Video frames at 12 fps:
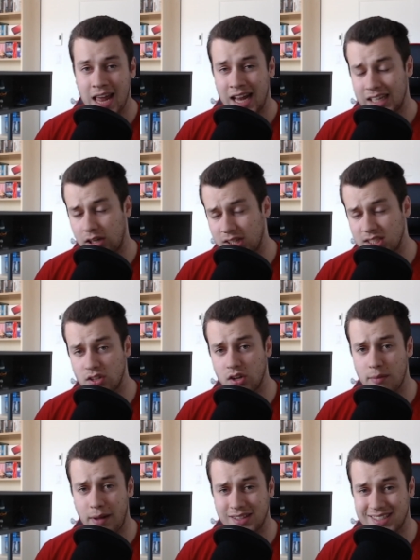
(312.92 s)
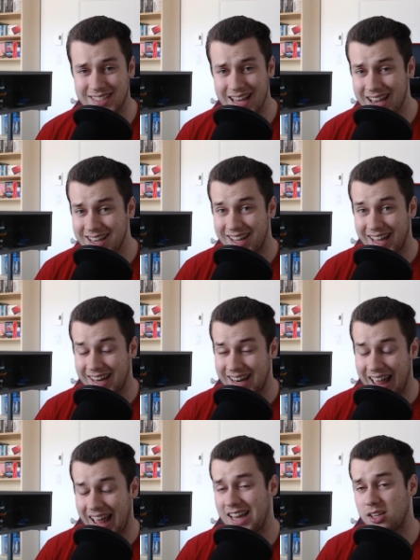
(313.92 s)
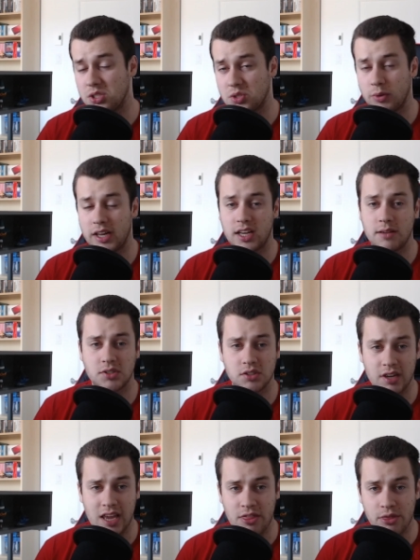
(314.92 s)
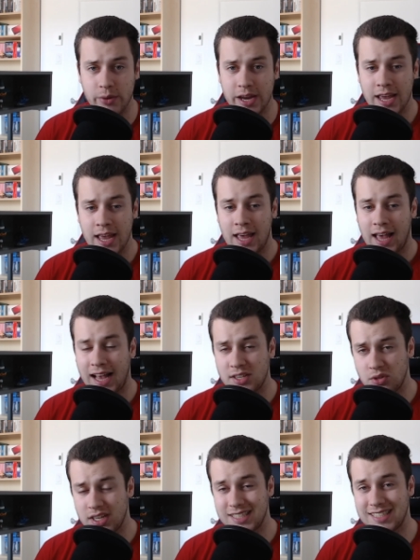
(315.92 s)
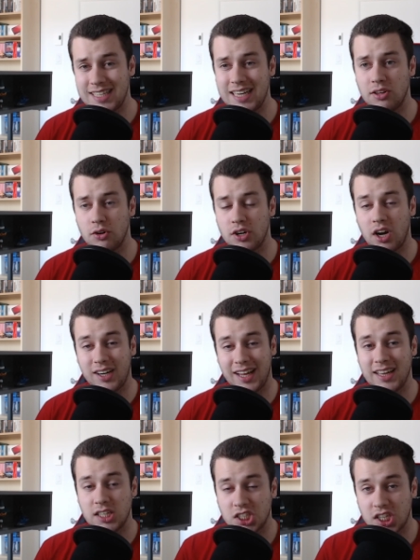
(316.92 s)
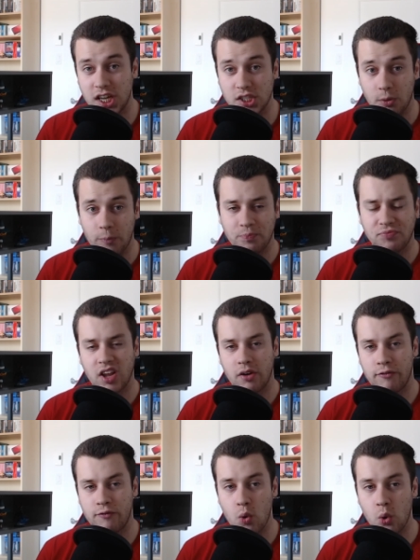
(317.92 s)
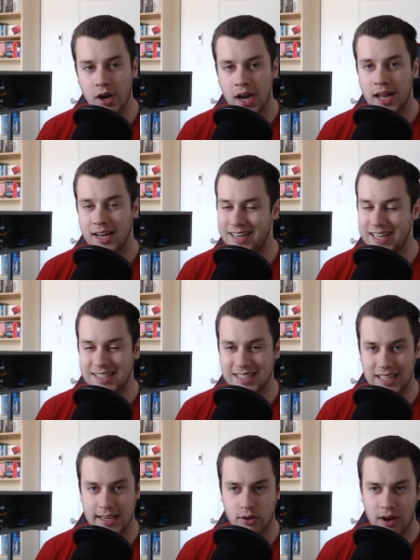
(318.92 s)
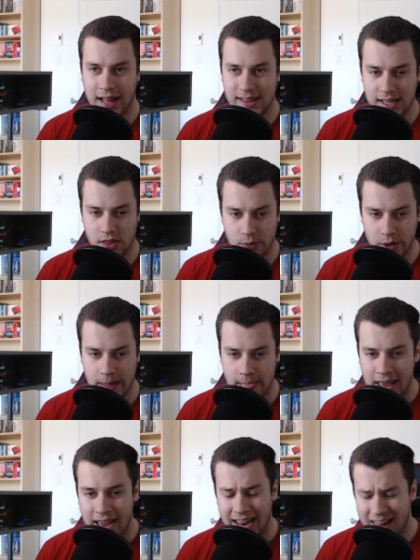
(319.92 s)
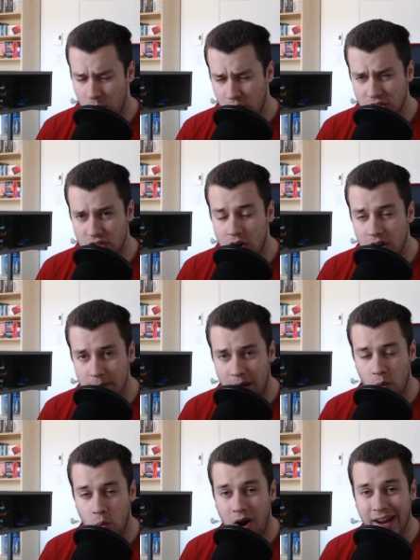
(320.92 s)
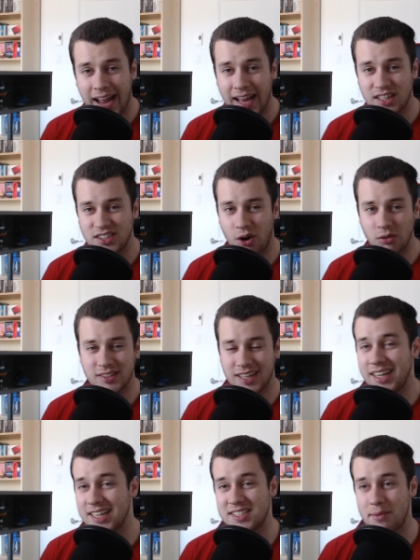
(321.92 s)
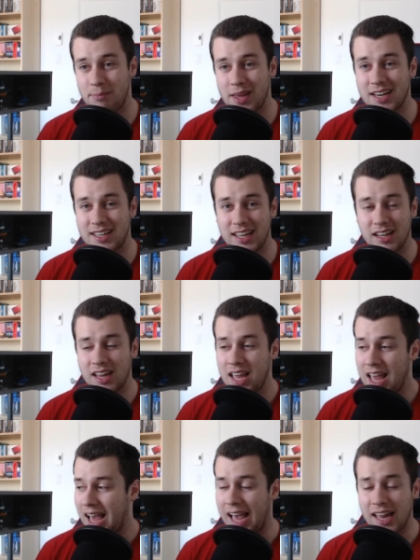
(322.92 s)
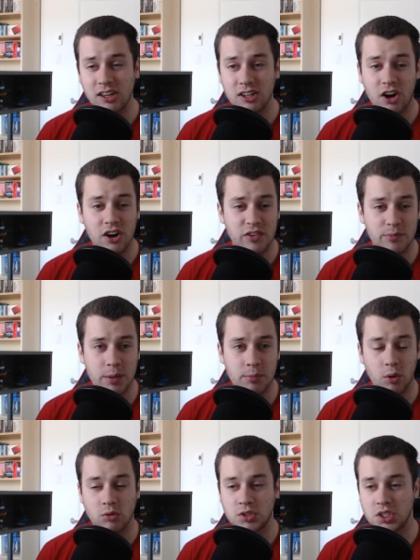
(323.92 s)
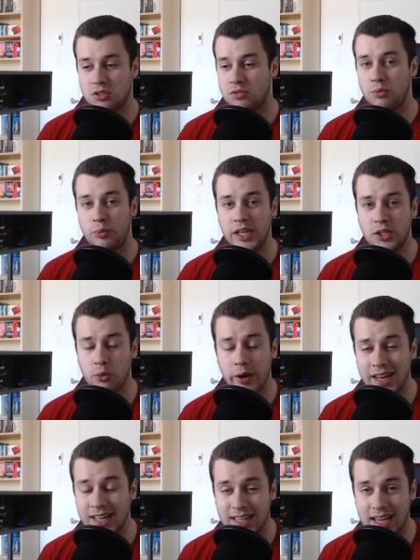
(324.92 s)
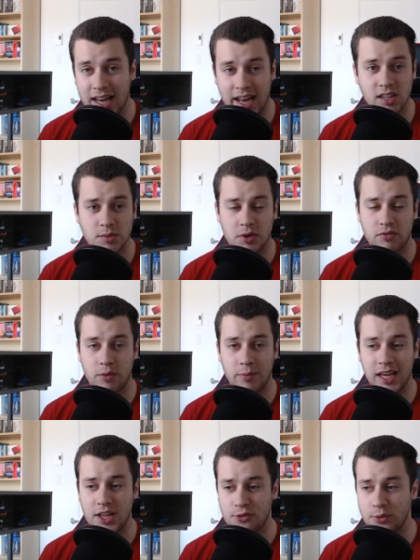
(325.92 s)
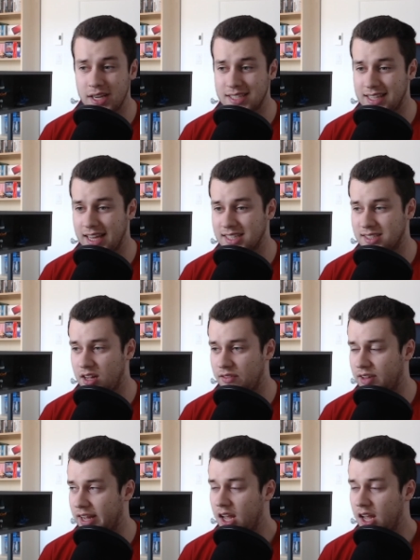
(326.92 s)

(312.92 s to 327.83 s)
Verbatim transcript: Now let's talk about Sega and Atlus when it comes to E three. As you can see, they're not in the schedule for this year at E three. And I want to talk about why I don't think it's a big deal. I had a lot of people just retweeting the announcement from E three saying stuff like,